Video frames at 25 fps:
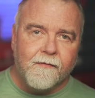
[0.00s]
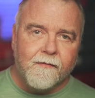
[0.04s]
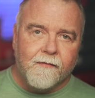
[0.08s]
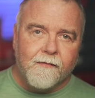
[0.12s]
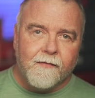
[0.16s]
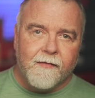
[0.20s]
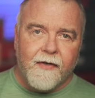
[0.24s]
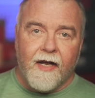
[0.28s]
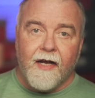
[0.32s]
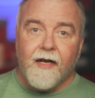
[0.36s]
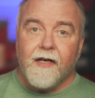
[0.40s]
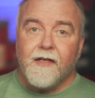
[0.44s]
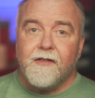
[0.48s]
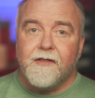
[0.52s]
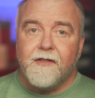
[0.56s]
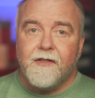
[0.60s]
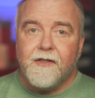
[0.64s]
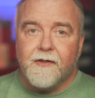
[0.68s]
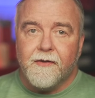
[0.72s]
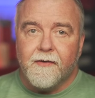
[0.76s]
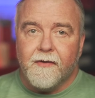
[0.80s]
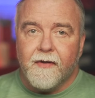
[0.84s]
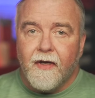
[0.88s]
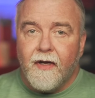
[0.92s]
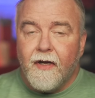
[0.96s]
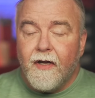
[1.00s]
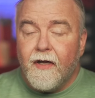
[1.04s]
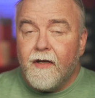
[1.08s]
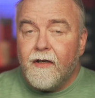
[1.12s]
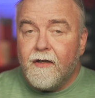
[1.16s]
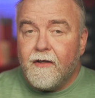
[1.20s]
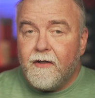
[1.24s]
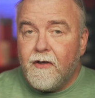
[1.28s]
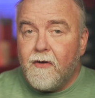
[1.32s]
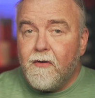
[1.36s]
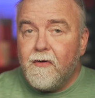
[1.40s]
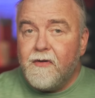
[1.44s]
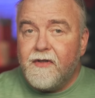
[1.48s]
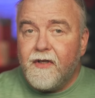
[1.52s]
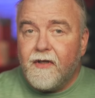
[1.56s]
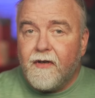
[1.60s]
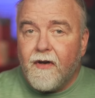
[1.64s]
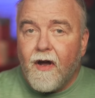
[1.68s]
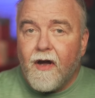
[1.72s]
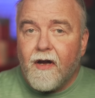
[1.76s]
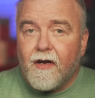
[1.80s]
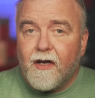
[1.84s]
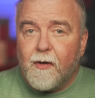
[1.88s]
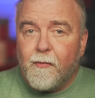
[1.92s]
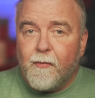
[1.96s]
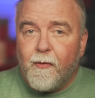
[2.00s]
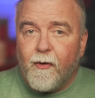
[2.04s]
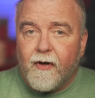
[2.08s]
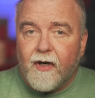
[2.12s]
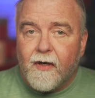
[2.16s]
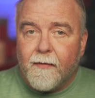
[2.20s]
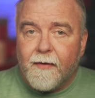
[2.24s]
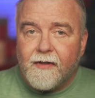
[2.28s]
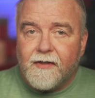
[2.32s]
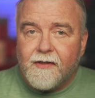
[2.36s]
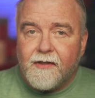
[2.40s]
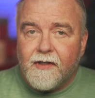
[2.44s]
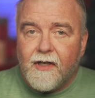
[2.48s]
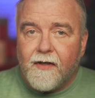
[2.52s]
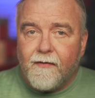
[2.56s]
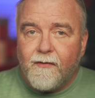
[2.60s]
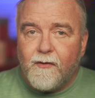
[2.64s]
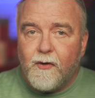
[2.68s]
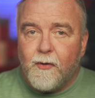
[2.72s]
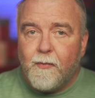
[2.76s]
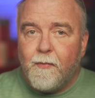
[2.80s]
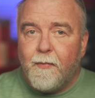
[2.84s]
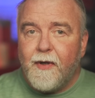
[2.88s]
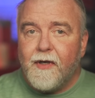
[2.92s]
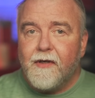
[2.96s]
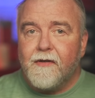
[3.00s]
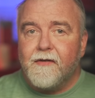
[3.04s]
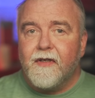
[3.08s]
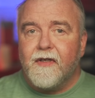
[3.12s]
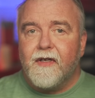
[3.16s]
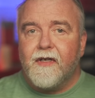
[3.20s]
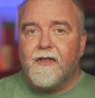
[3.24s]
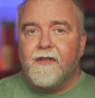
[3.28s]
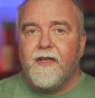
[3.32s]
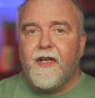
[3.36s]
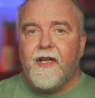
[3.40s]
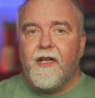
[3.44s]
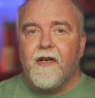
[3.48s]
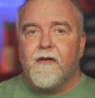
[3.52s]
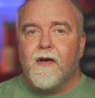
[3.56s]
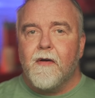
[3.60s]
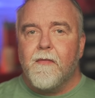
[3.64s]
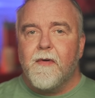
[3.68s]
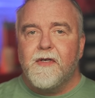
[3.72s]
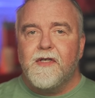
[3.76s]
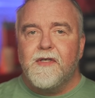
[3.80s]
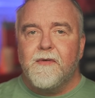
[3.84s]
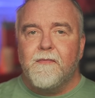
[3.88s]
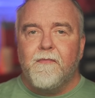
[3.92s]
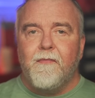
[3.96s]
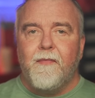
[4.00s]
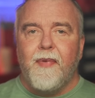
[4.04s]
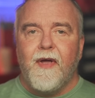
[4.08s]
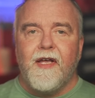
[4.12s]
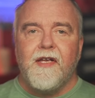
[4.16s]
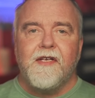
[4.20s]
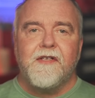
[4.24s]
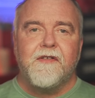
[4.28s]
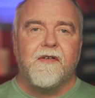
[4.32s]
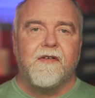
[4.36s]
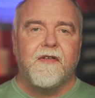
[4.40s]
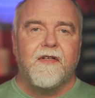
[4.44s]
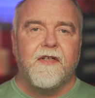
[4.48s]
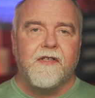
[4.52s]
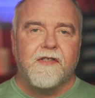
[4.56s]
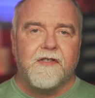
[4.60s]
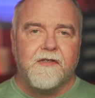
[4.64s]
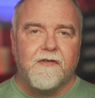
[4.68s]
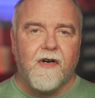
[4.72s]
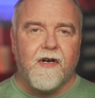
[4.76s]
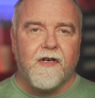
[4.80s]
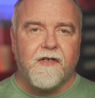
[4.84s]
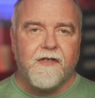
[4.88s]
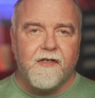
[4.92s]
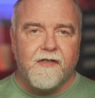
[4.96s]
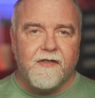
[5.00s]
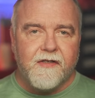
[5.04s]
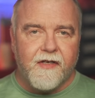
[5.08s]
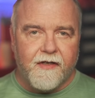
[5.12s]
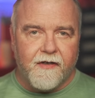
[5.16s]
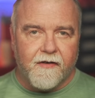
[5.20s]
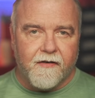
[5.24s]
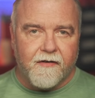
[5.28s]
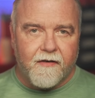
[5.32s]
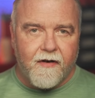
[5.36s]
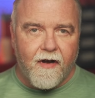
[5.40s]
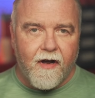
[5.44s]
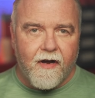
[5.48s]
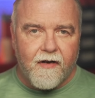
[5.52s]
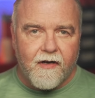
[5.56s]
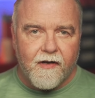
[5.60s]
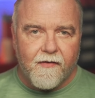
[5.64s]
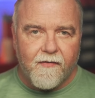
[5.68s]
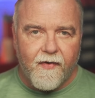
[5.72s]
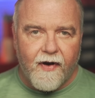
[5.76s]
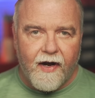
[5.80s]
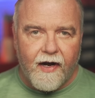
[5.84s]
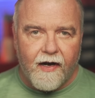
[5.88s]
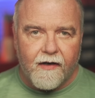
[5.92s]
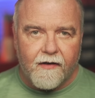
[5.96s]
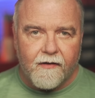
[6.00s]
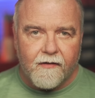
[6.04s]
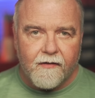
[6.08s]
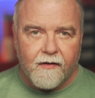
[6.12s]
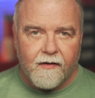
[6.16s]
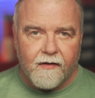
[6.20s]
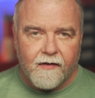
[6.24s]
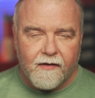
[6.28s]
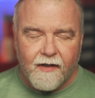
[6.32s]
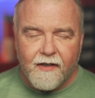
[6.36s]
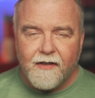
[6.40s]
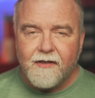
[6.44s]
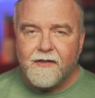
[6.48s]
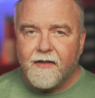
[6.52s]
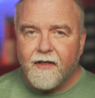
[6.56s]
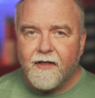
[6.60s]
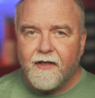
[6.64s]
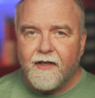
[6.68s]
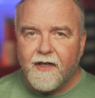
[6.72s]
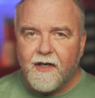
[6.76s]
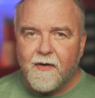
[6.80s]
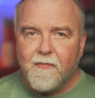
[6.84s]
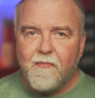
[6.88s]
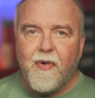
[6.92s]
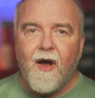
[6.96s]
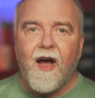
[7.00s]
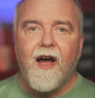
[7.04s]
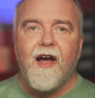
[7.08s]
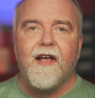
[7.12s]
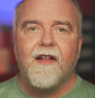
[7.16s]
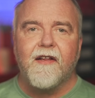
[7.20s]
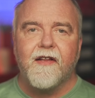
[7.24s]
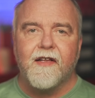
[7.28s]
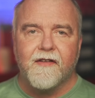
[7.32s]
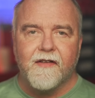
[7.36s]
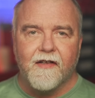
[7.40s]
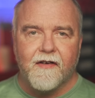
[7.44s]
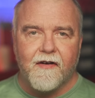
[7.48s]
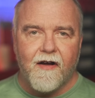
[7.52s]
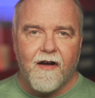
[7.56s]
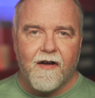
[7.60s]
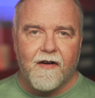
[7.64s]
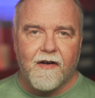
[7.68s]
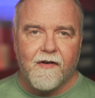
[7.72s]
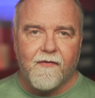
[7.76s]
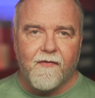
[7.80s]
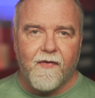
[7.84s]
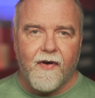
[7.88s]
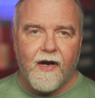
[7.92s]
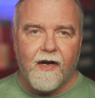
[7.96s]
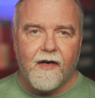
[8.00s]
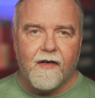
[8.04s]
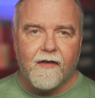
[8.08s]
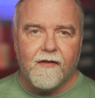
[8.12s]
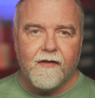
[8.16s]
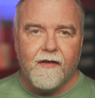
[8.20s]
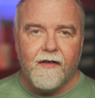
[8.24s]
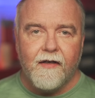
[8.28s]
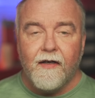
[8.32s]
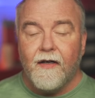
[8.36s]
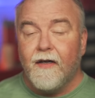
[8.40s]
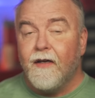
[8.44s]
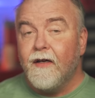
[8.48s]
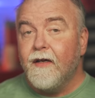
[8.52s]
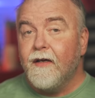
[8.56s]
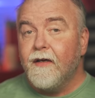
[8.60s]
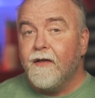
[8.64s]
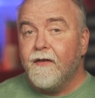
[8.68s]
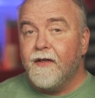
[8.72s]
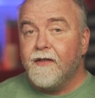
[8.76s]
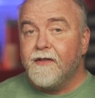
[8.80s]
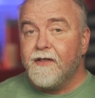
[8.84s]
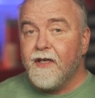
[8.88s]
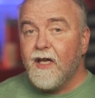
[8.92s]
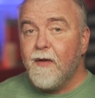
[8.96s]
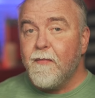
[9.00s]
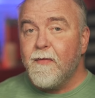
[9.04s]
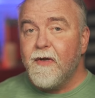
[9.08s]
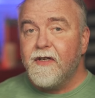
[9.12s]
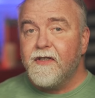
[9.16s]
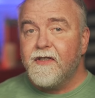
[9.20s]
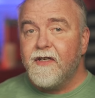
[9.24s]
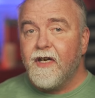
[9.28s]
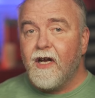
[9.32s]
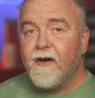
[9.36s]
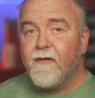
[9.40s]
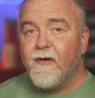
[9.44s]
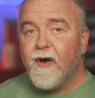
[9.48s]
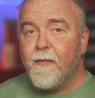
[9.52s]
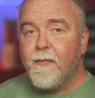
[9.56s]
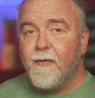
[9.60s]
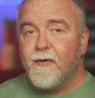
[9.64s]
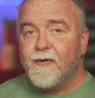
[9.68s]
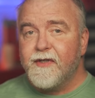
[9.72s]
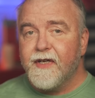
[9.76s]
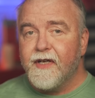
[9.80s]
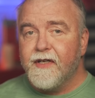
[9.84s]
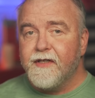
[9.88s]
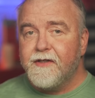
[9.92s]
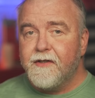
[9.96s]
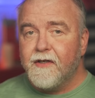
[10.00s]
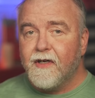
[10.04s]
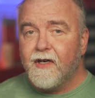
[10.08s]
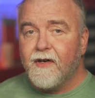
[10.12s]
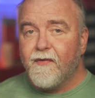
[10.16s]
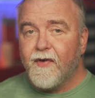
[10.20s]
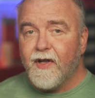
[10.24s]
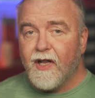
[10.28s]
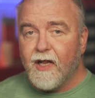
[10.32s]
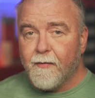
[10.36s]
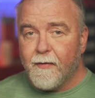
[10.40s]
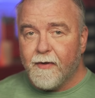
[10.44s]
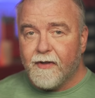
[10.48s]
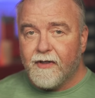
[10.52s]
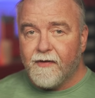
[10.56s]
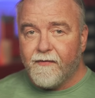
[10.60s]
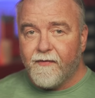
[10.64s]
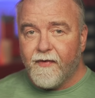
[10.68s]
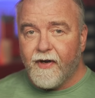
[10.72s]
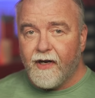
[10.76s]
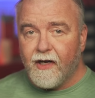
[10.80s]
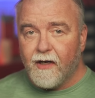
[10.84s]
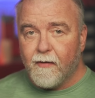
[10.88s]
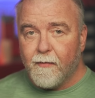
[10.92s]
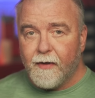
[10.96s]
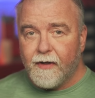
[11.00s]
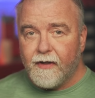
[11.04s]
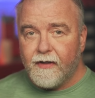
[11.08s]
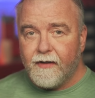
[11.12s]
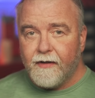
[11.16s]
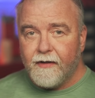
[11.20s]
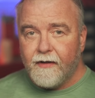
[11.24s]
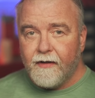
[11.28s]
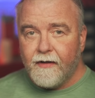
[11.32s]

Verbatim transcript: Next, you use the Docker program itself to build the container image based on the instructions in your Docker file. It's like compiling the Docker file. This image now represents your development environment.